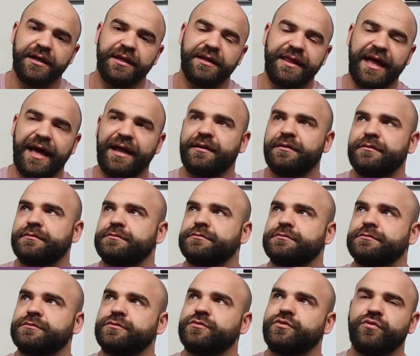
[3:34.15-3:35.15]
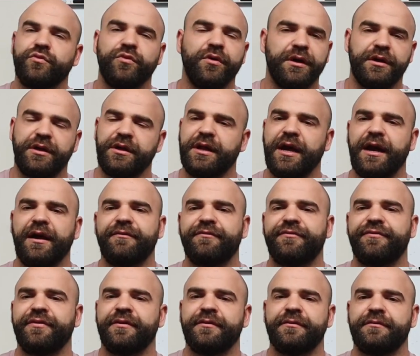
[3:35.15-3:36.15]
that, what, you'd
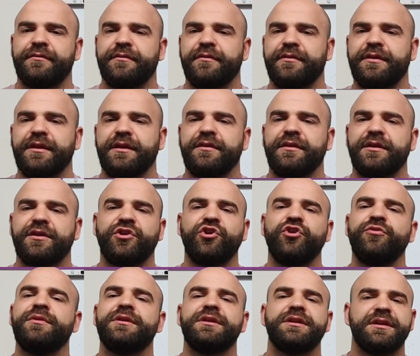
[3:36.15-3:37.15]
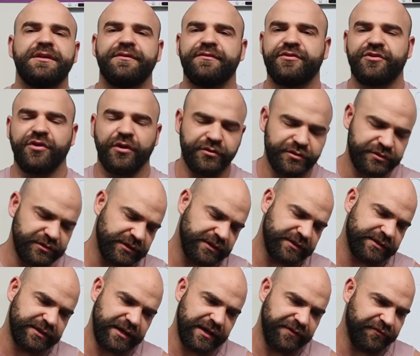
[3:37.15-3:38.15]
have the, the cumulative dose,
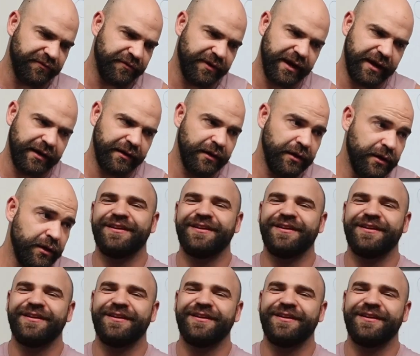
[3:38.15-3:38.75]
let's say if we're at,